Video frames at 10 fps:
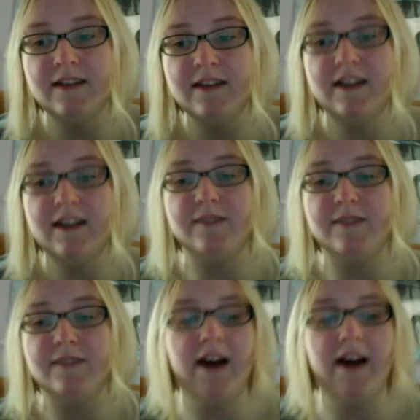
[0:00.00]
his
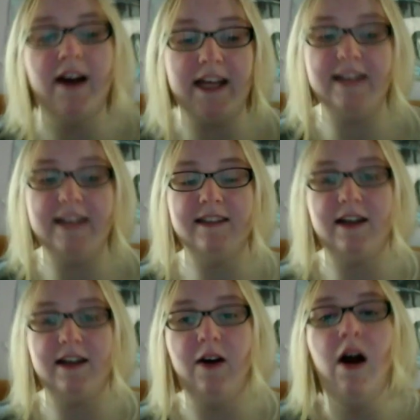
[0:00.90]
Ring of Honor days,
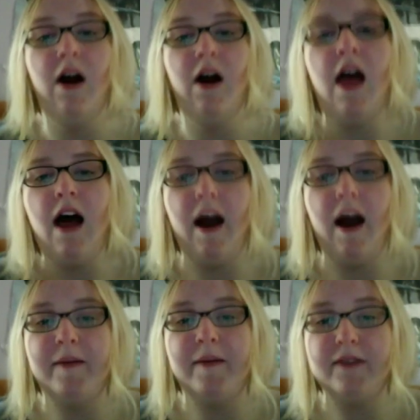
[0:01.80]
so
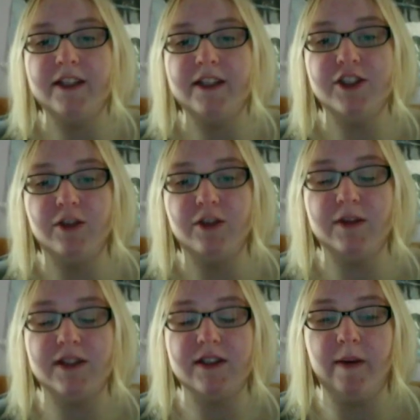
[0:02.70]
I'm not really sure
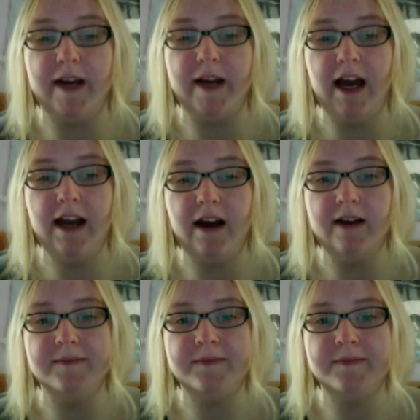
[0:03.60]
what's going
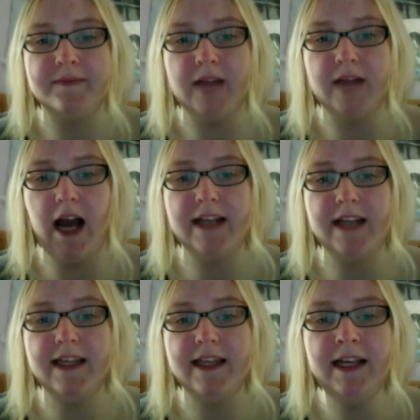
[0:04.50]
on. I
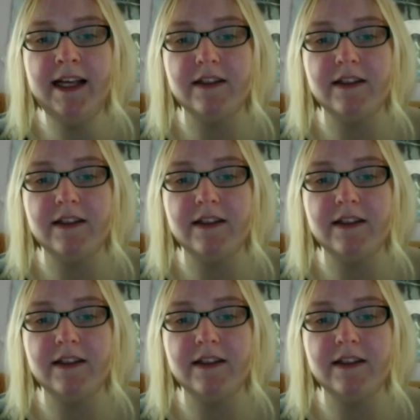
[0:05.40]
think it's